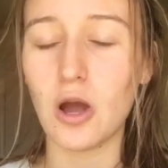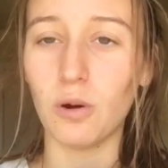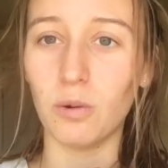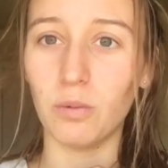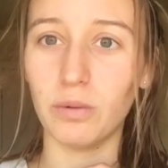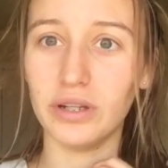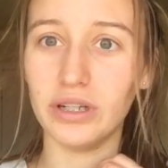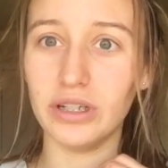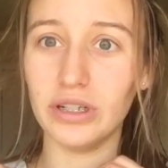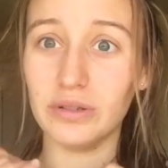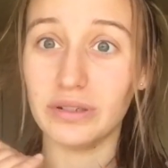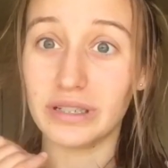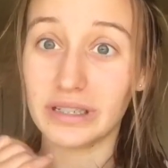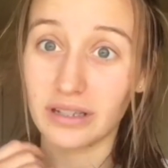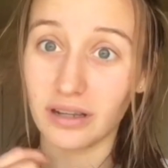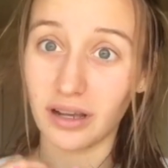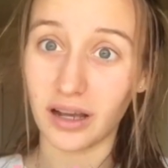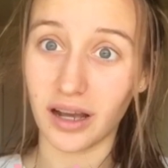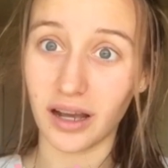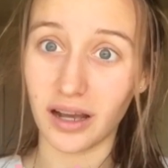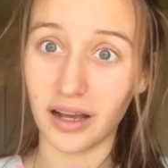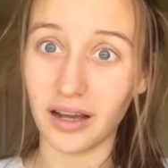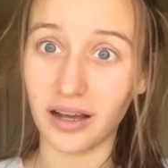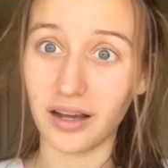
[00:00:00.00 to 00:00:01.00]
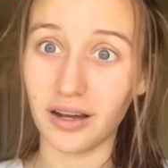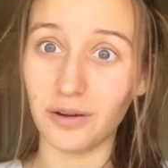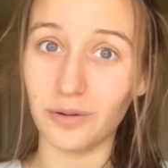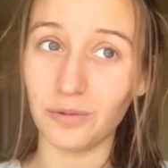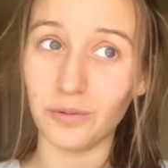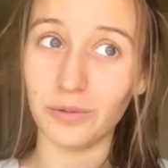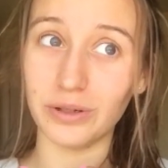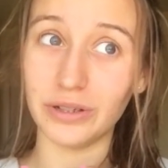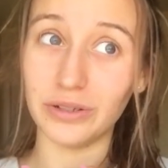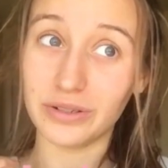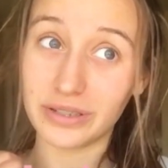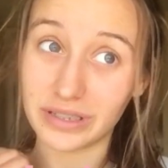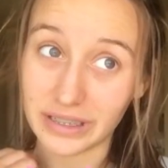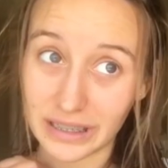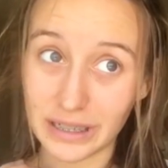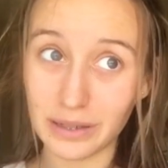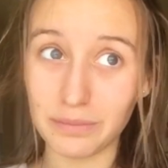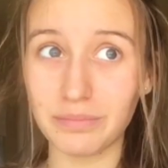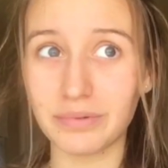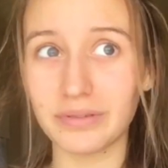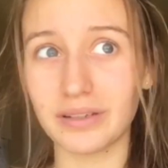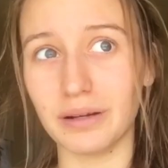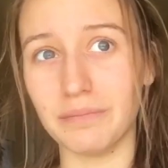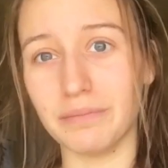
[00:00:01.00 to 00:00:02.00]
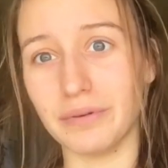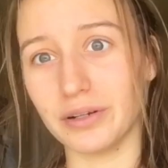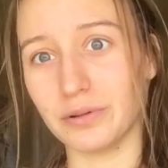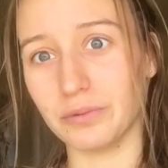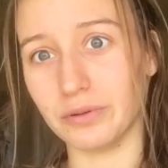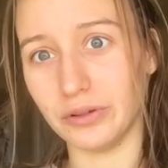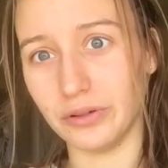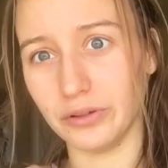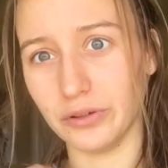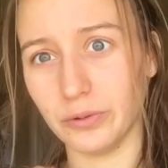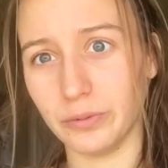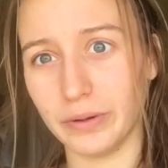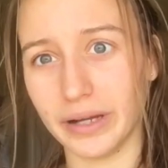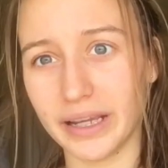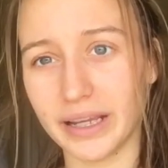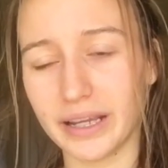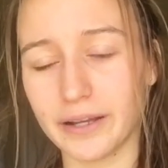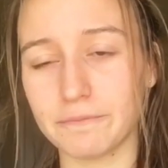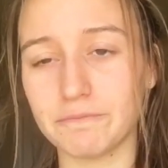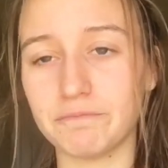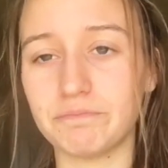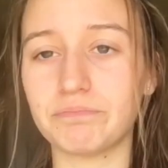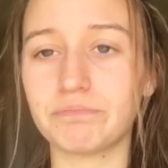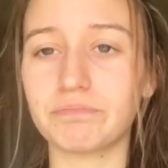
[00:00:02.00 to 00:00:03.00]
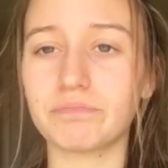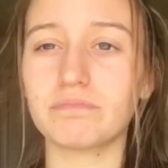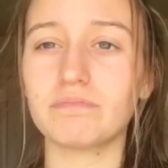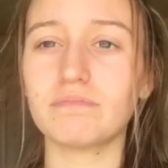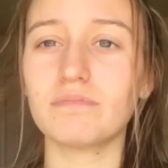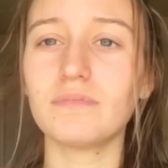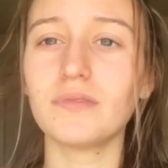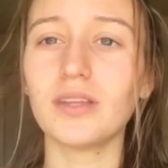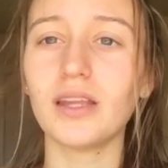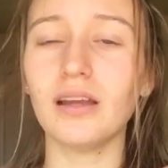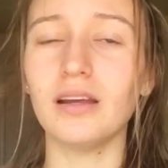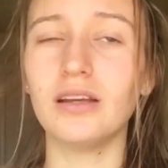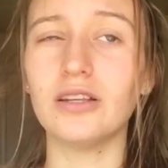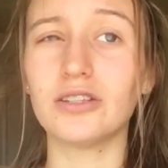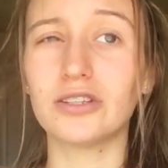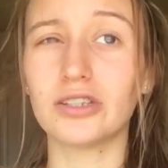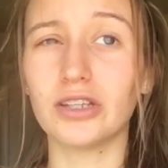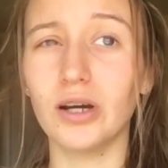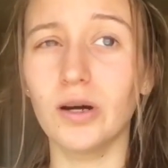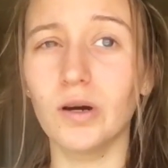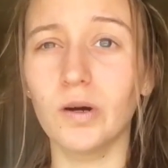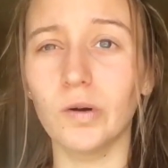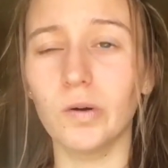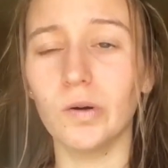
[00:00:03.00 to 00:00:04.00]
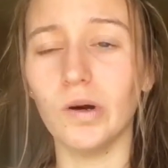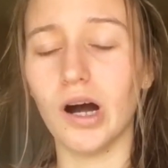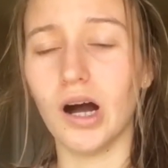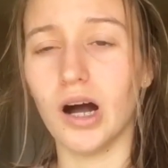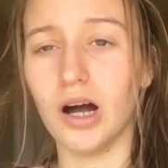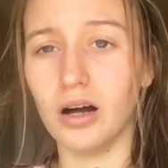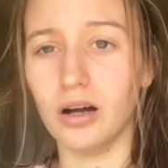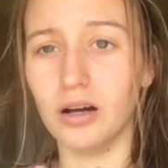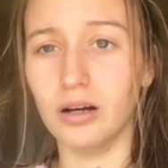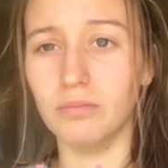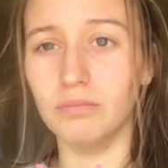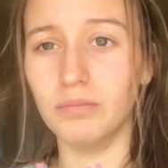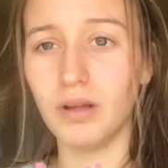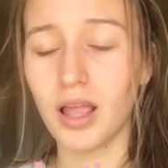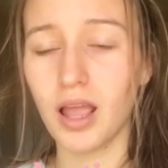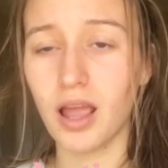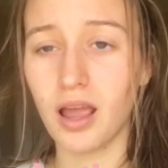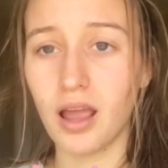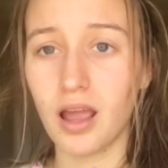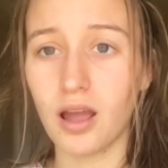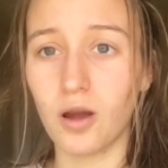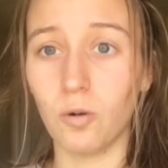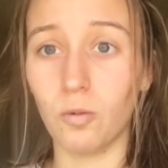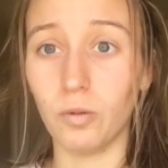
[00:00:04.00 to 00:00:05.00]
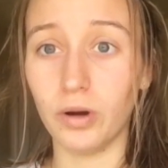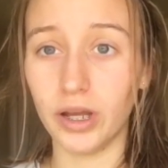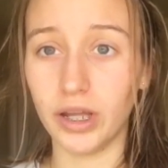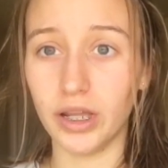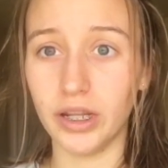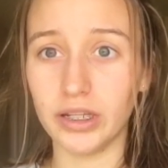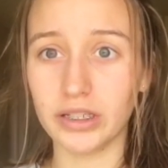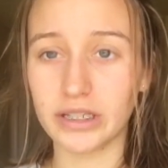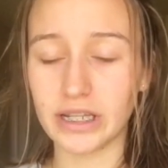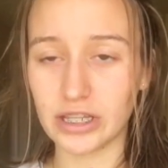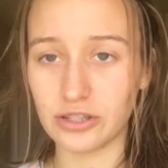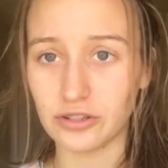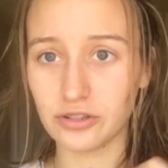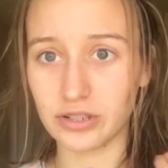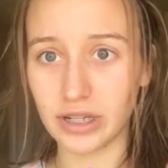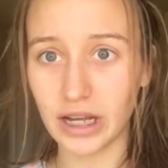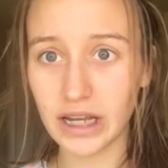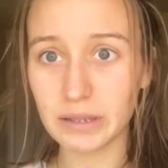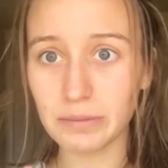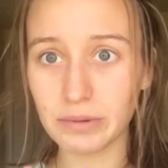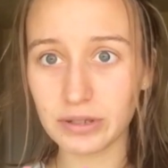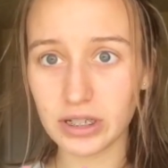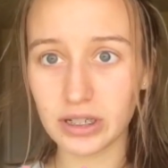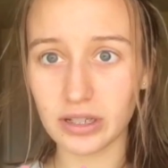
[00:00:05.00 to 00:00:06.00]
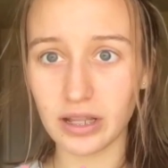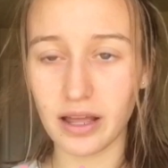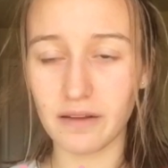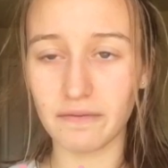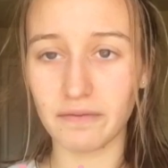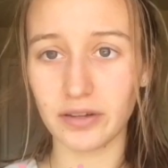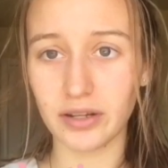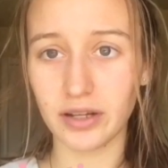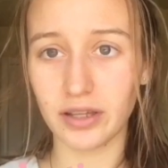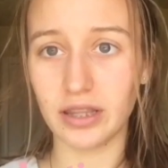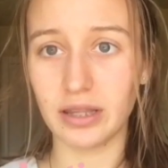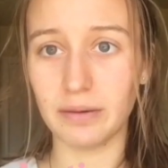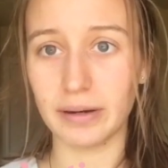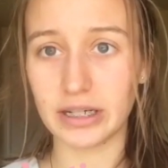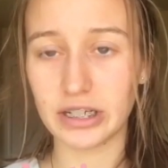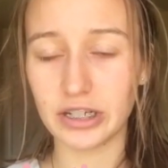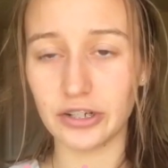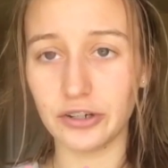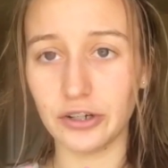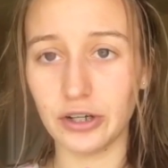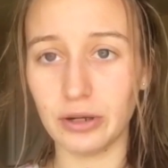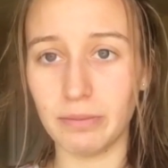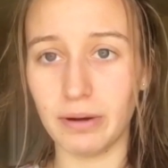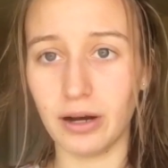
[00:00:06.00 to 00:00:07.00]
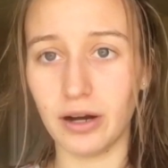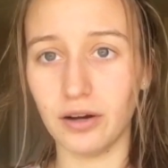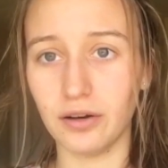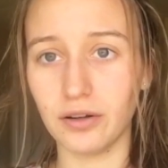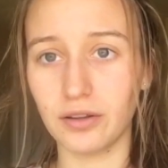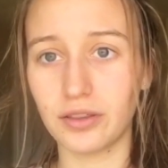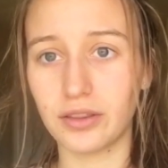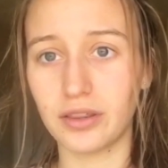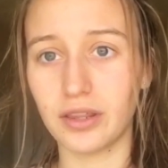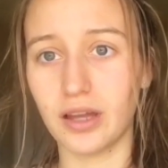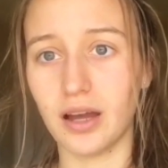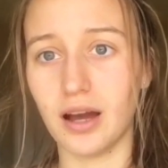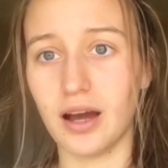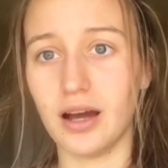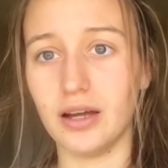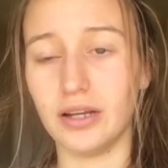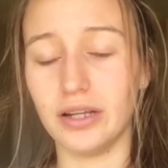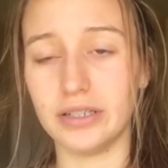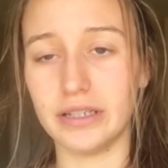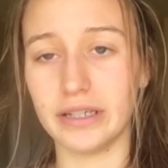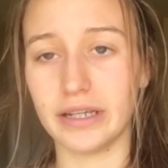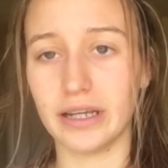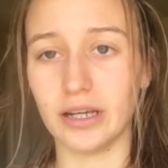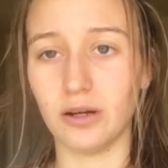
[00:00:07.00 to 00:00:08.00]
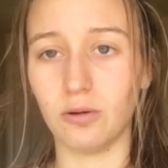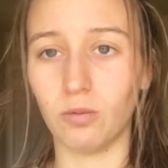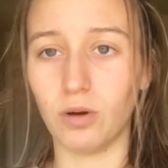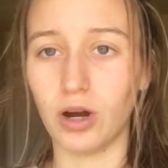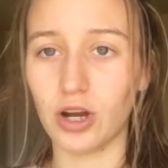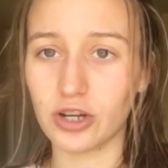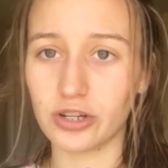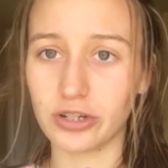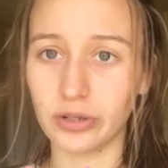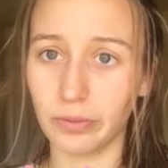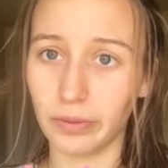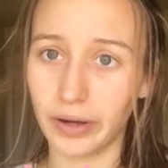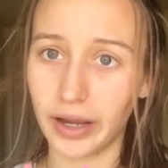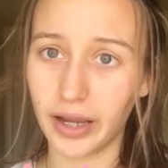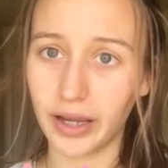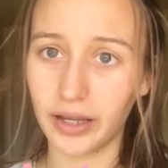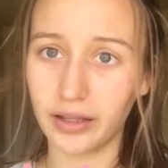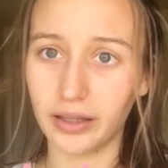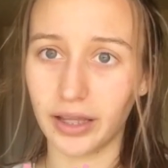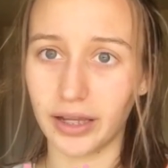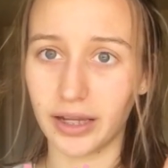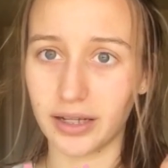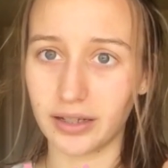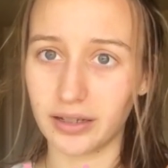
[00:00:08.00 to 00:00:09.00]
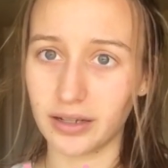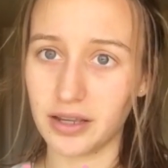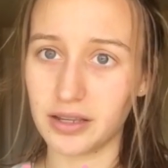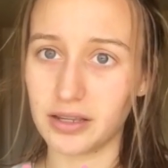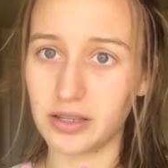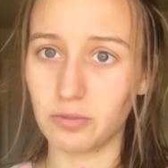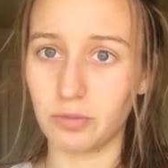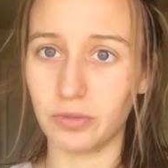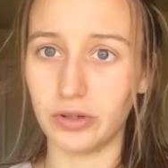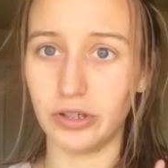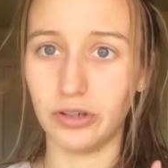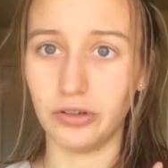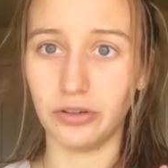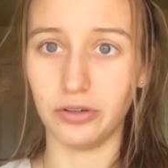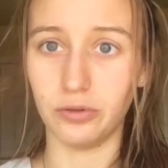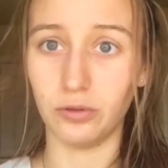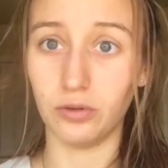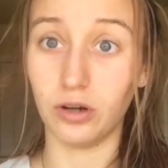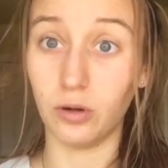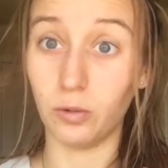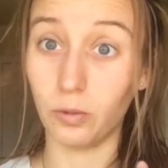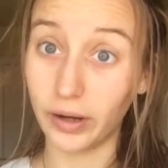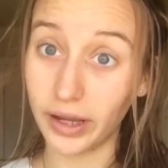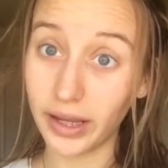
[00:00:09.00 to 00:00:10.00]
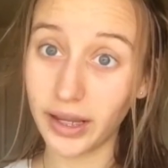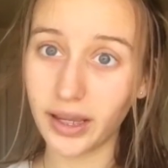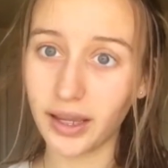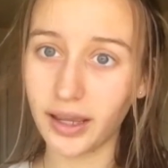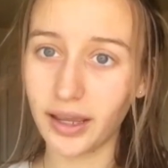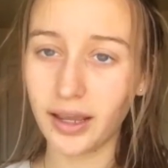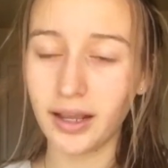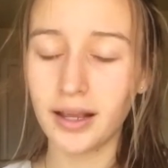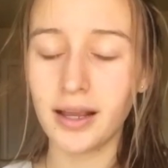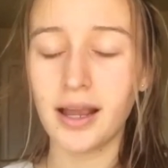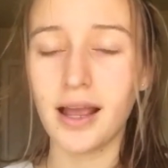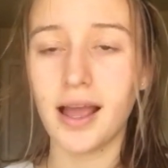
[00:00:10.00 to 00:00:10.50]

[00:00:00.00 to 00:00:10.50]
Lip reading: when you sleep compared to when you're awake. So since there's not as much saliva, the bacteria in your mouth doesn't get washed away like it does when you're awake.